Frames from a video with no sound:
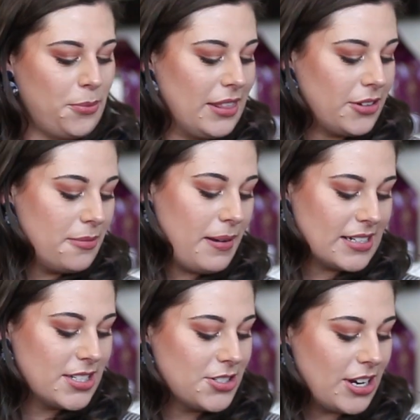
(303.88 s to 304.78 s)
With going back
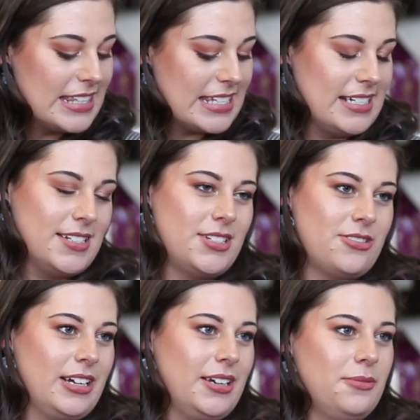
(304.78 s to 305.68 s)
to the trends
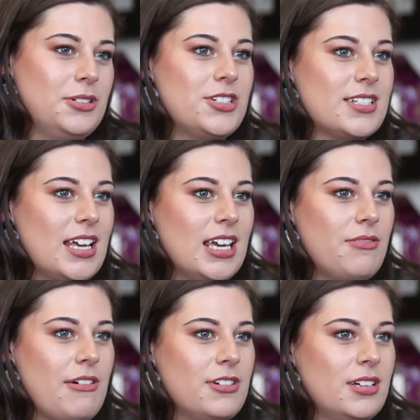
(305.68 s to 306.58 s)
industry, would you say you're
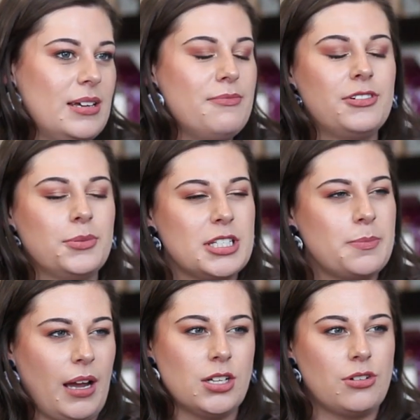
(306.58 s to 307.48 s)
ever influenced
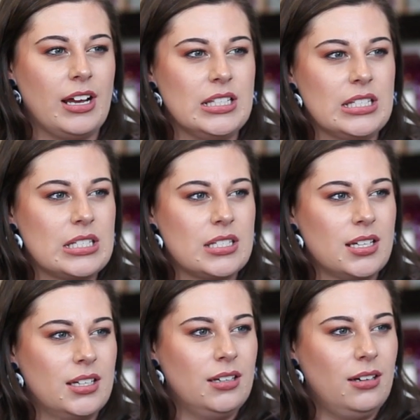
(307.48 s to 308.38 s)
by trends,
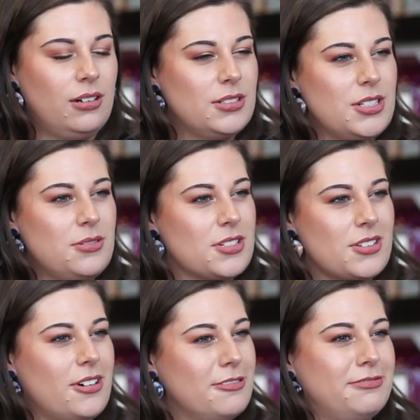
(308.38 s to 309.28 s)
or do you just
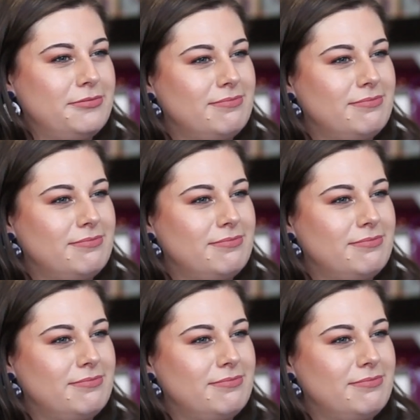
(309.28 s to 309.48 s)
sort of?